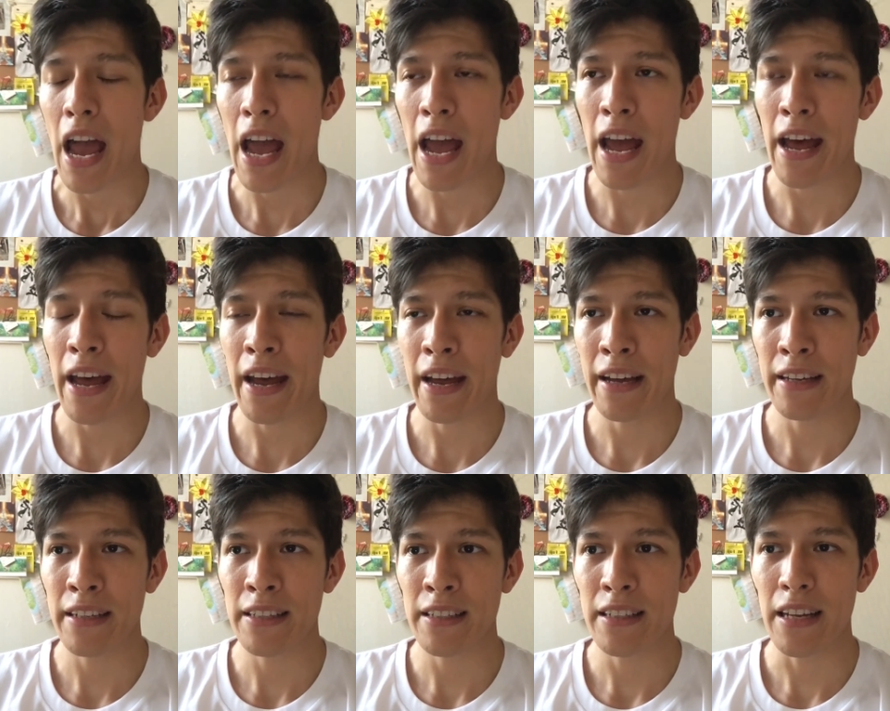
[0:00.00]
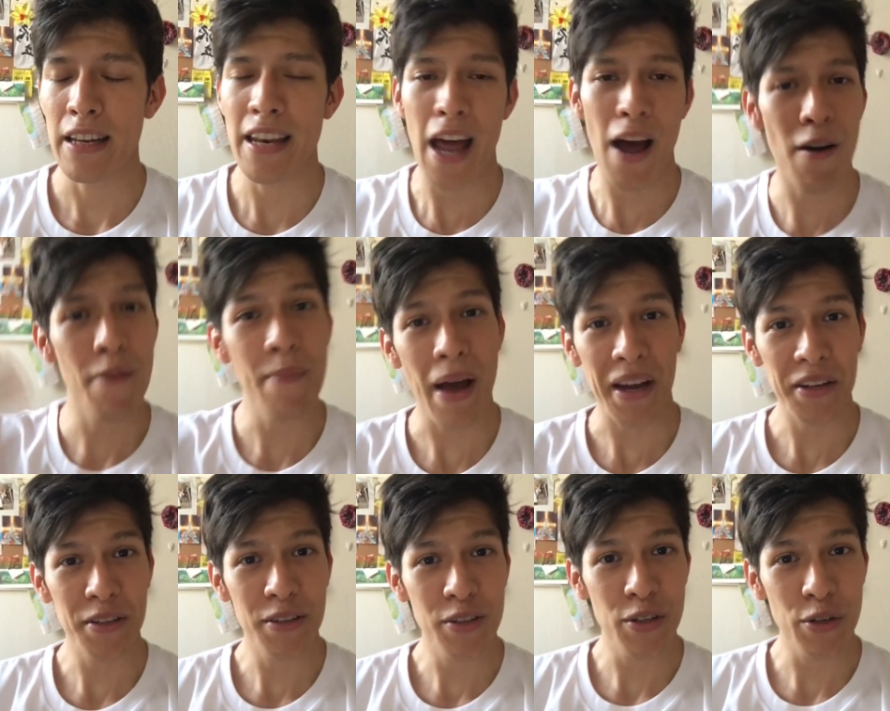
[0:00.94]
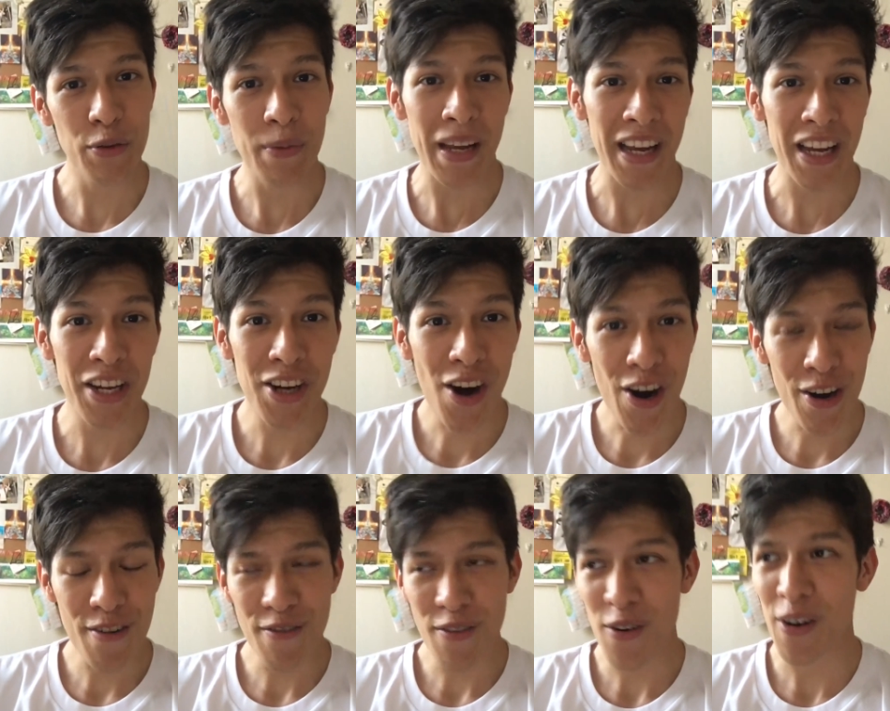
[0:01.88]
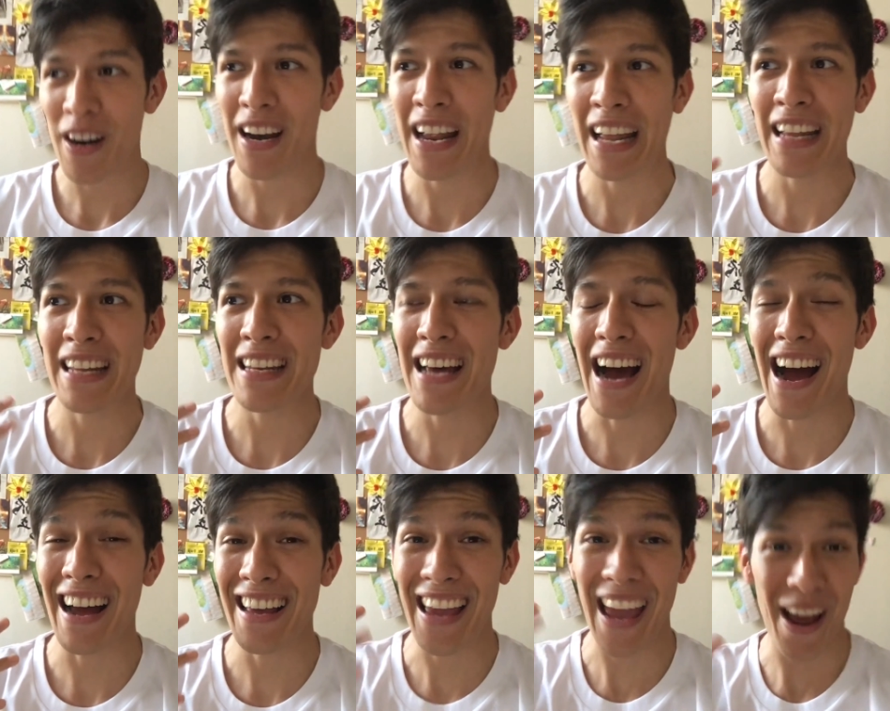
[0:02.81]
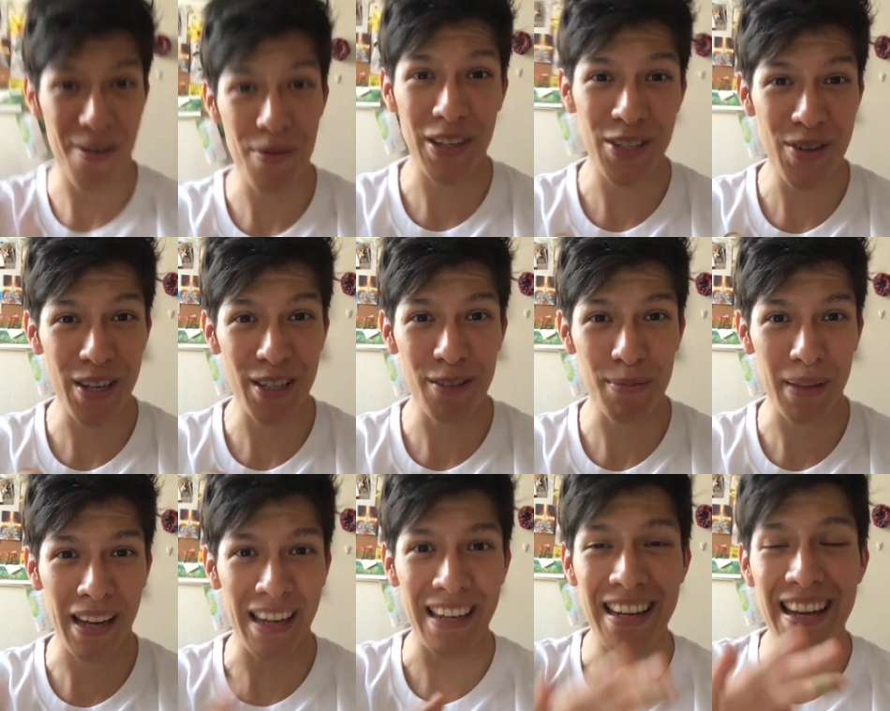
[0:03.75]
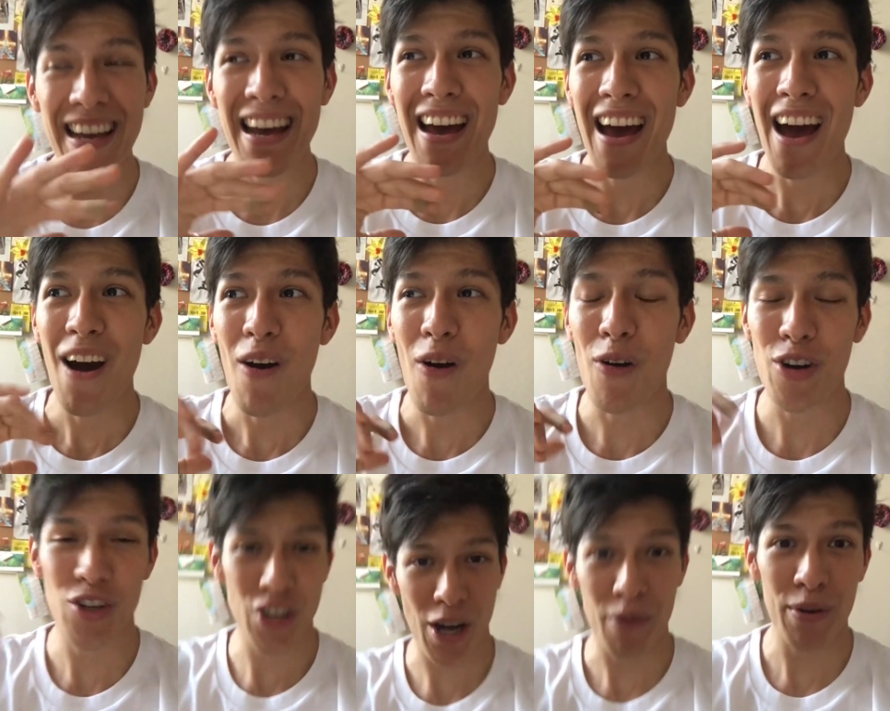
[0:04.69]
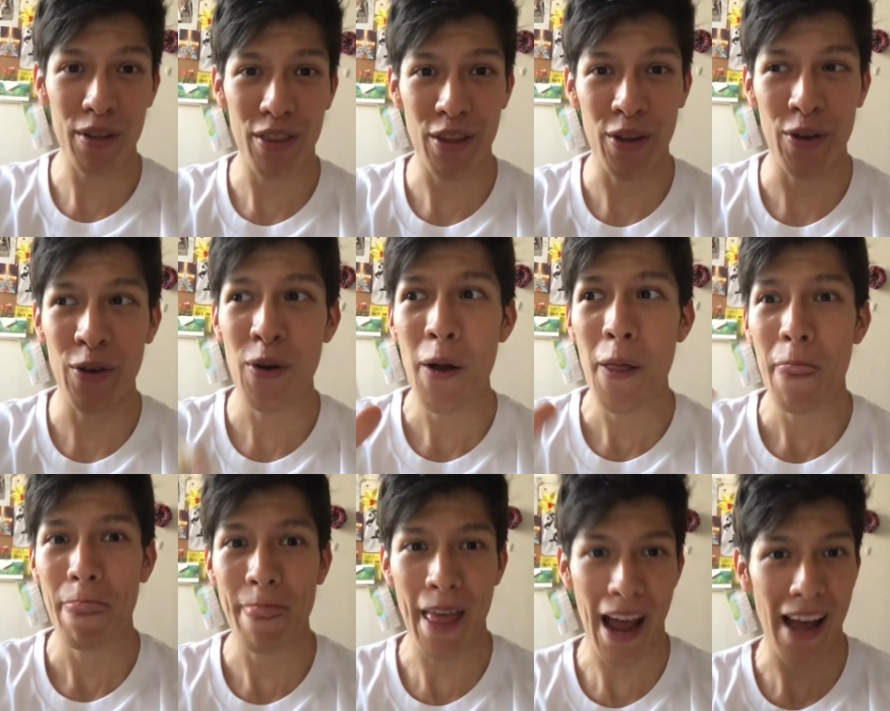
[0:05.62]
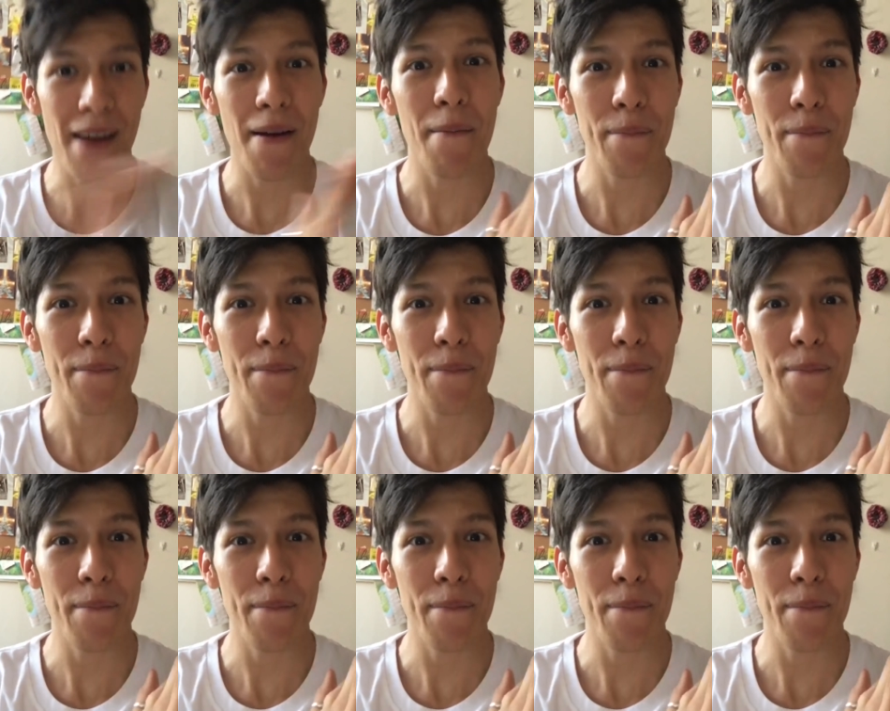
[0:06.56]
and now I'm back to being a carnivore, and I can't wait to explain or share with you that